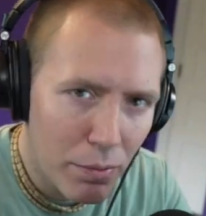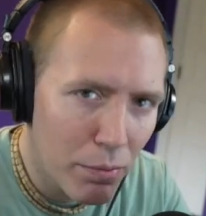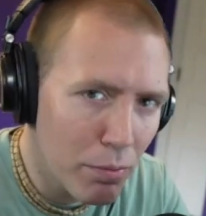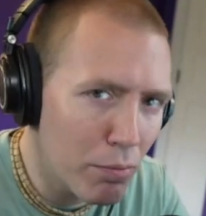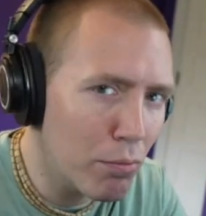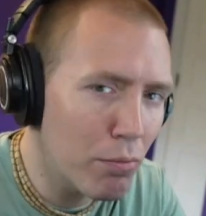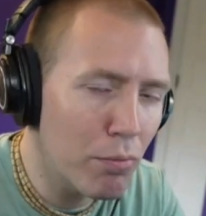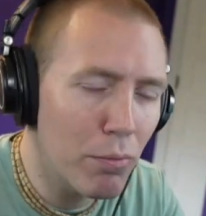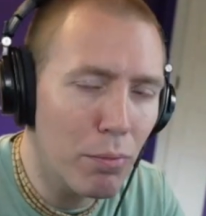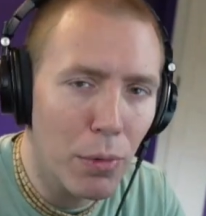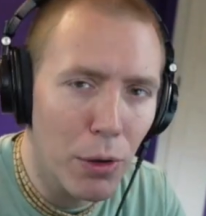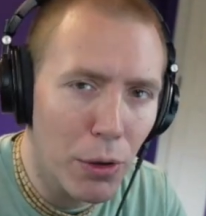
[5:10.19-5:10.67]

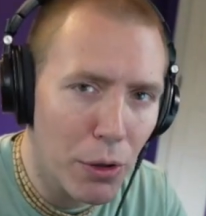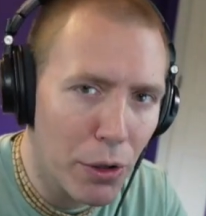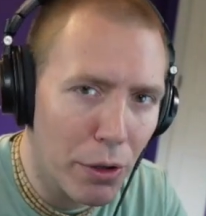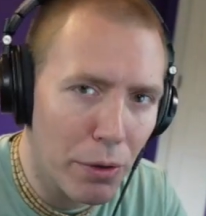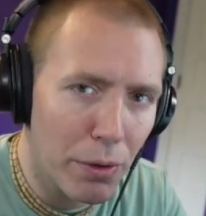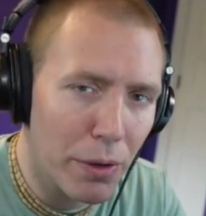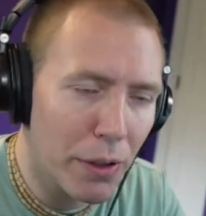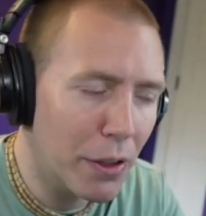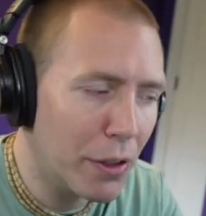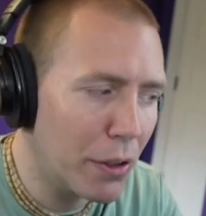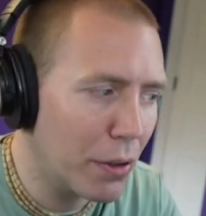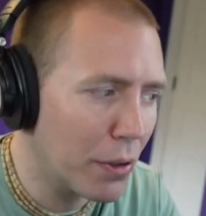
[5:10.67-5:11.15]

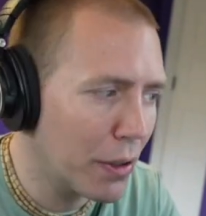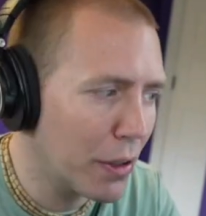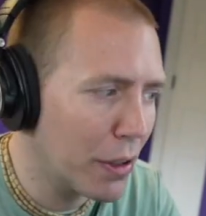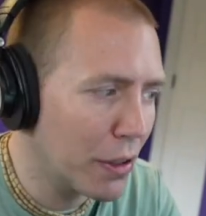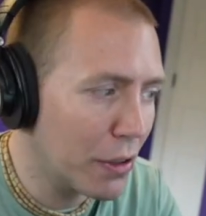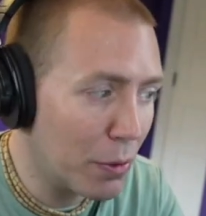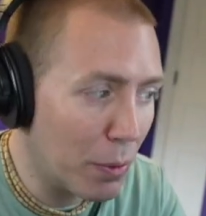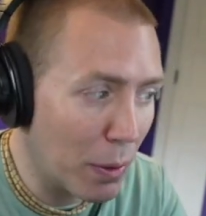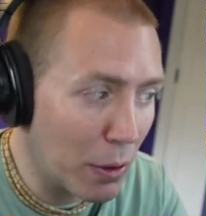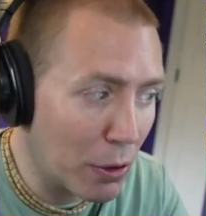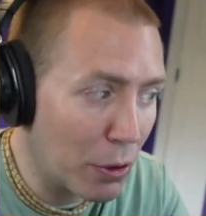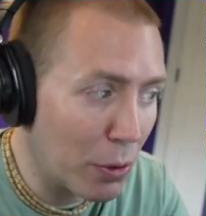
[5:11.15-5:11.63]
Mercury,
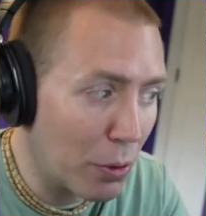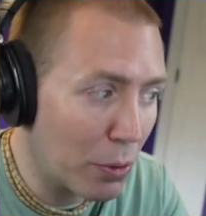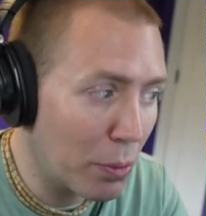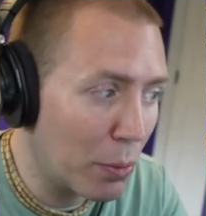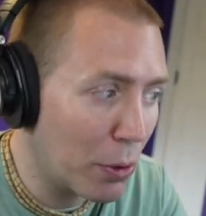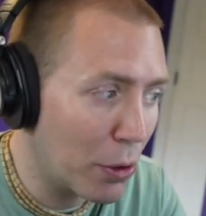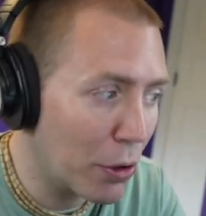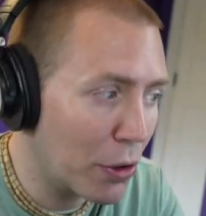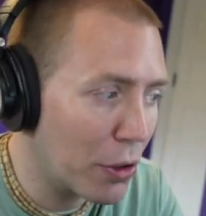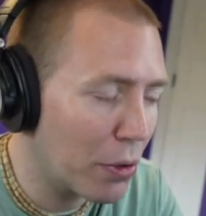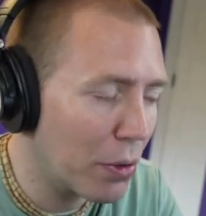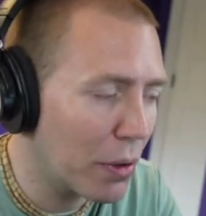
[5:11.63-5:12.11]
Uranus, especially with
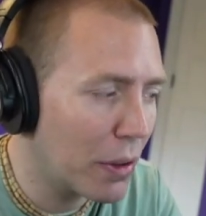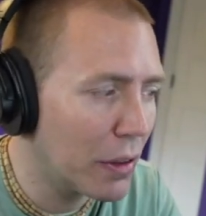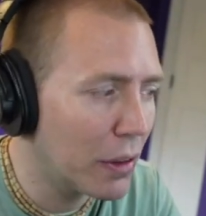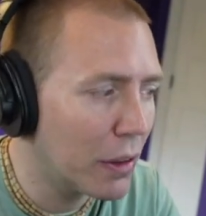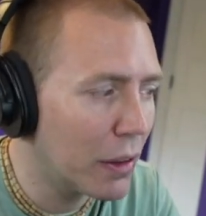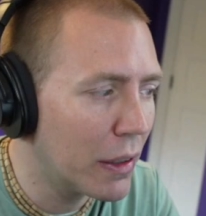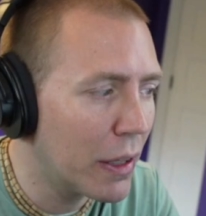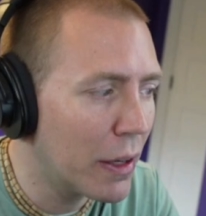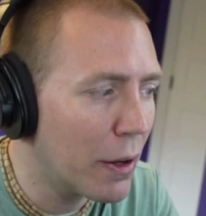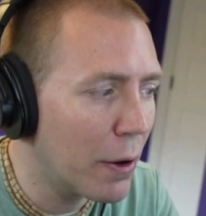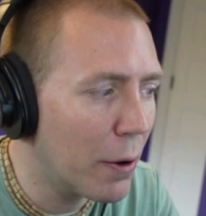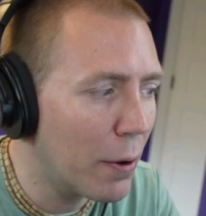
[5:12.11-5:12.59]
Mercury and
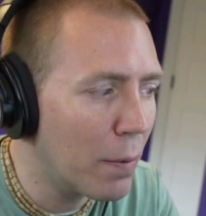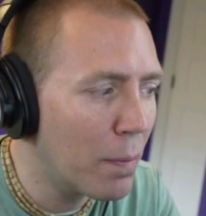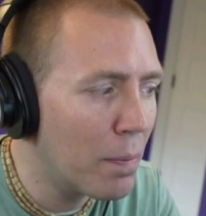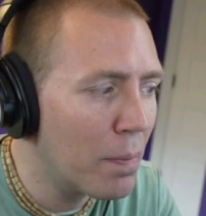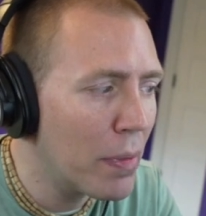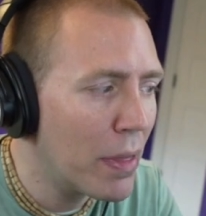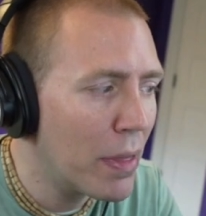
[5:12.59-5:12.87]
Leo,